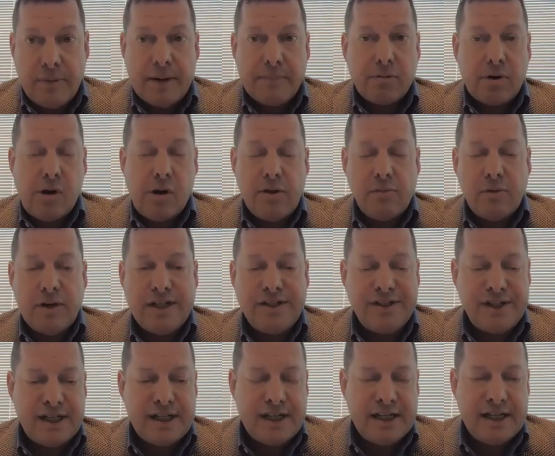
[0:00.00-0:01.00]
big pro that we
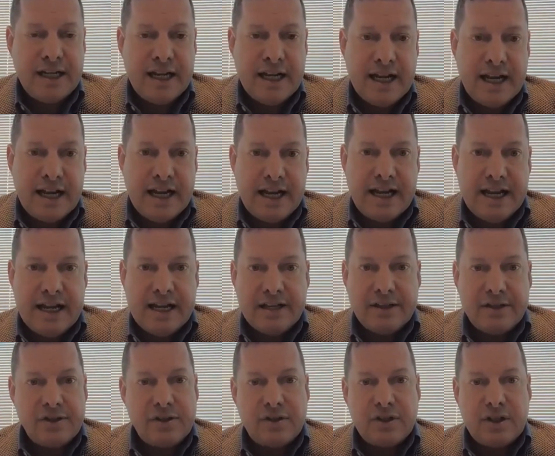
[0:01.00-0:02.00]
see
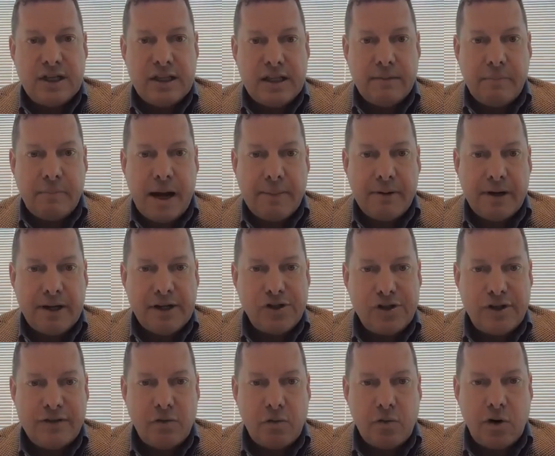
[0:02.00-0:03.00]
is the
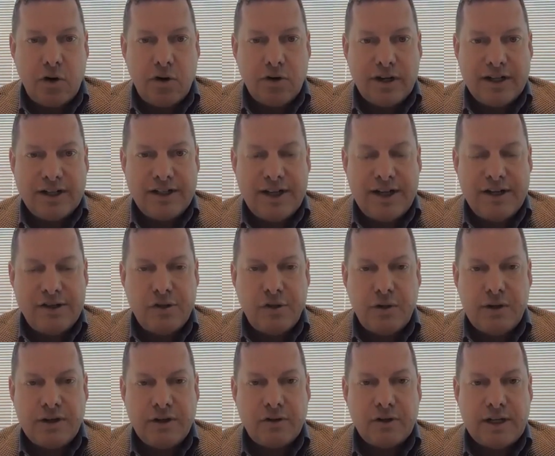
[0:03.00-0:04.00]
population of the world continues
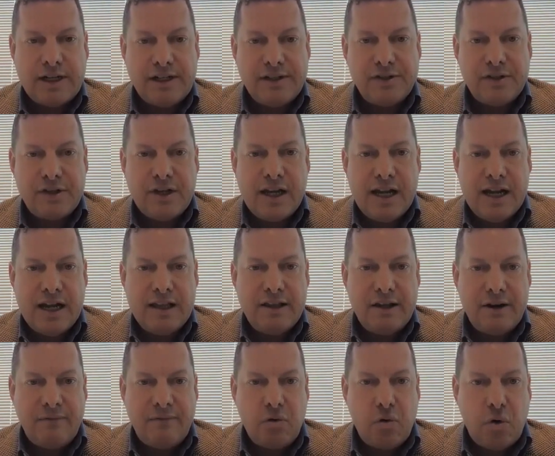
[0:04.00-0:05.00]
to increase.
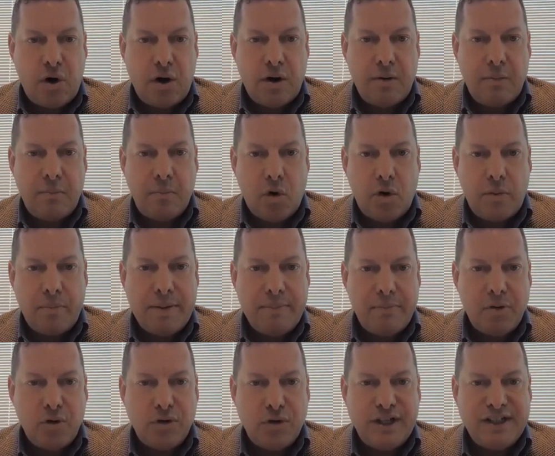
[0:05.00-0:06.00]
Therefore, more
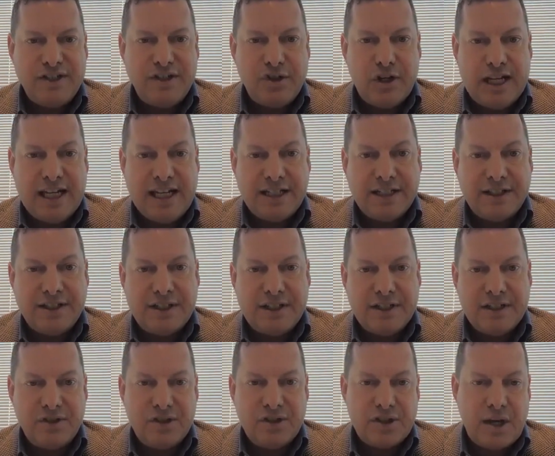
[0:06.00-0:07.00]
people need to eat,
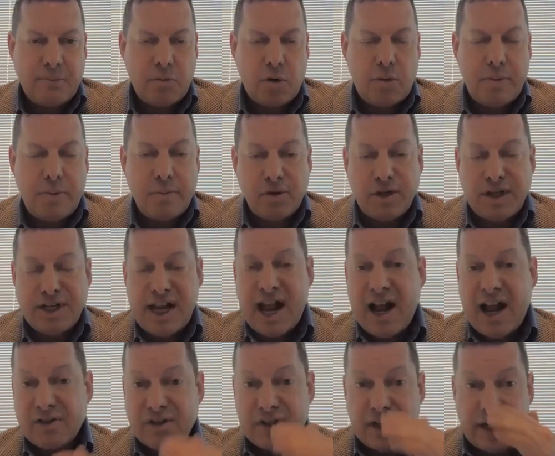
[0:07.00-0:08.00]
just like more people need
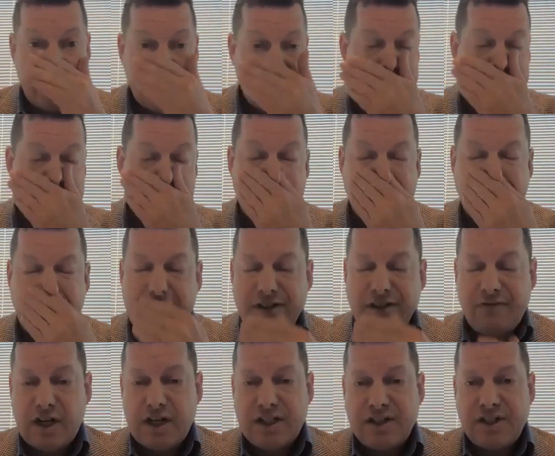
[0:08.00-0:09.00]
housing. So it's
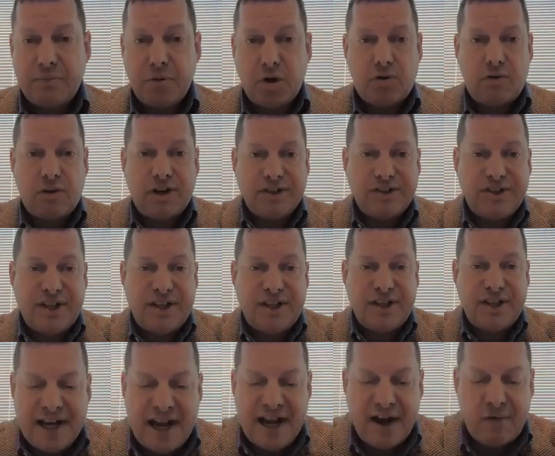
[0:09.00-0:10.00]
very similar to real
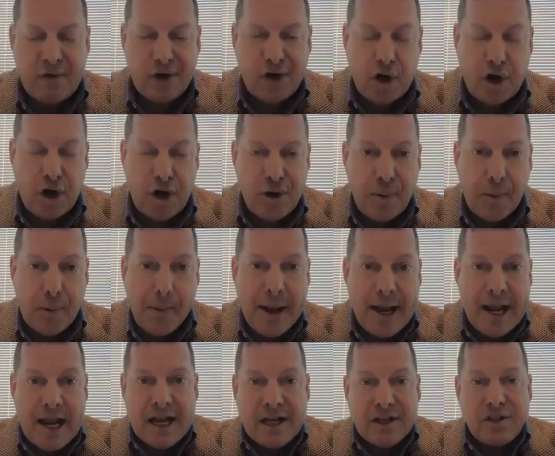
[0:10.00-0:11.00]
estate in that regard.
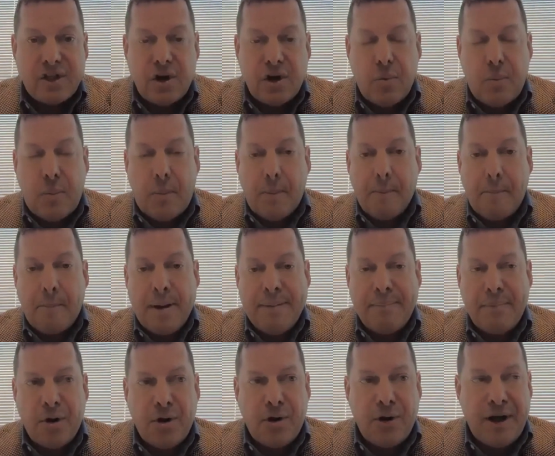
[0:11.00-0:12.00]
So
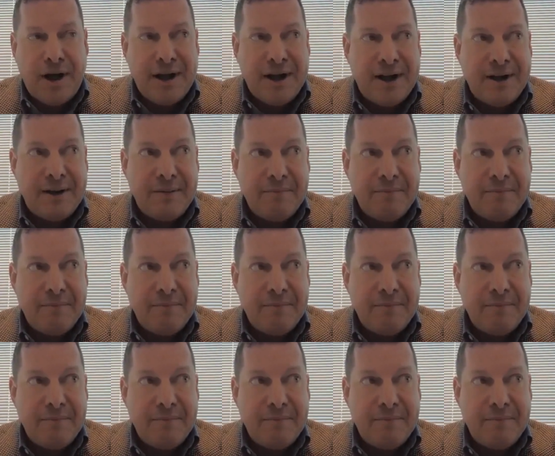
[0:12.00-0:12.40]
people